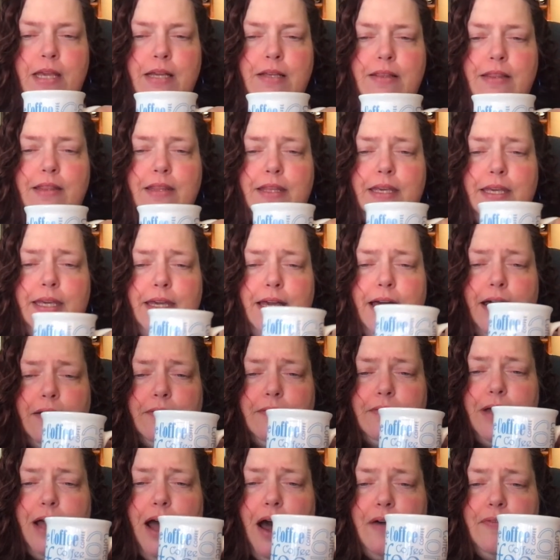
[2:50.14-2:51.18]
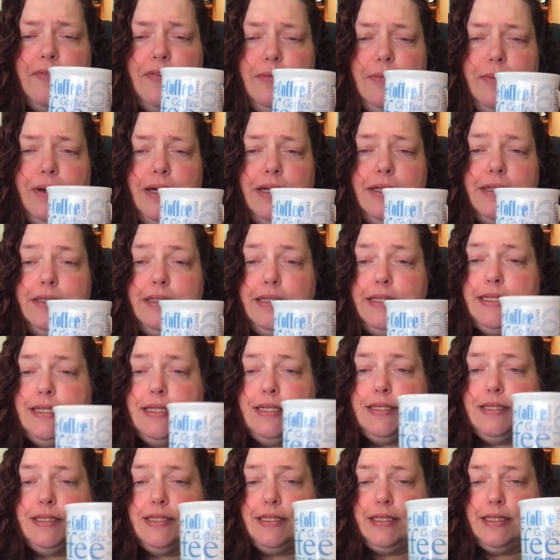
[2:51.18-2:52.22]
The coffee mug
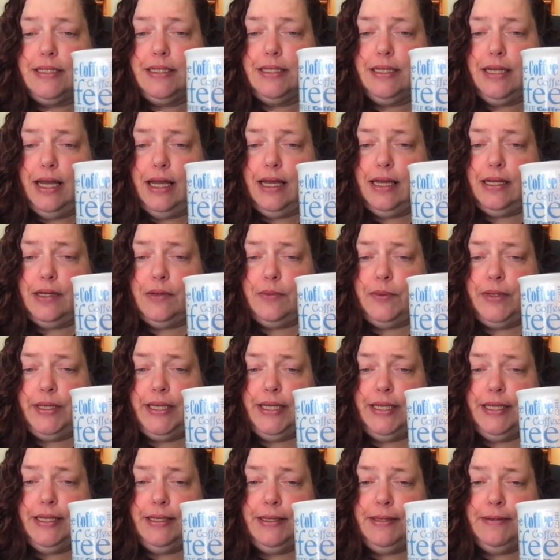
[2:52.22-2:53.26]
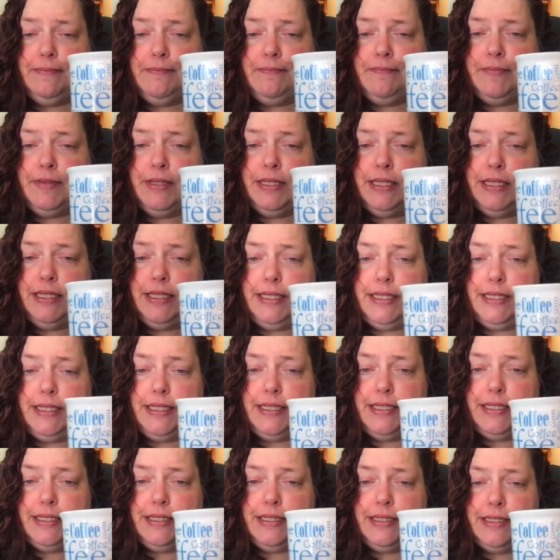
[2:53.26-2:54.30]
this week
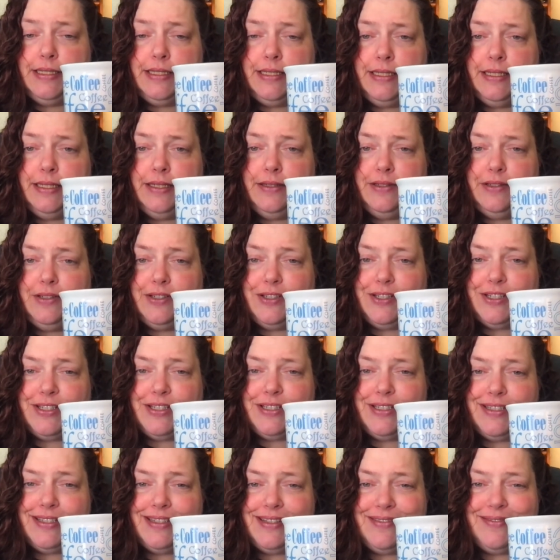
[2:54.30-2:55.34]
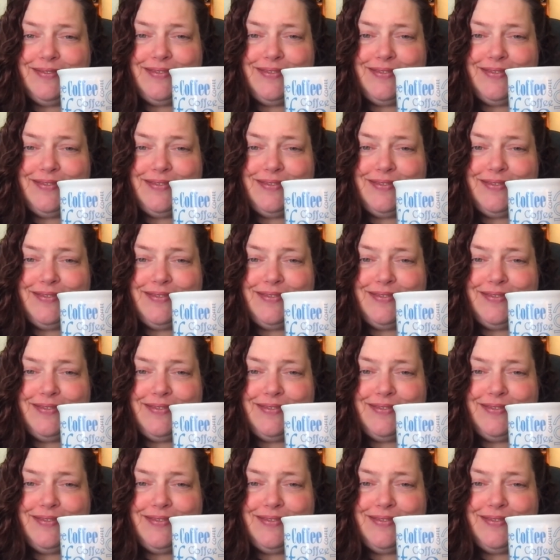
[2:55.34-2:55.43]
is just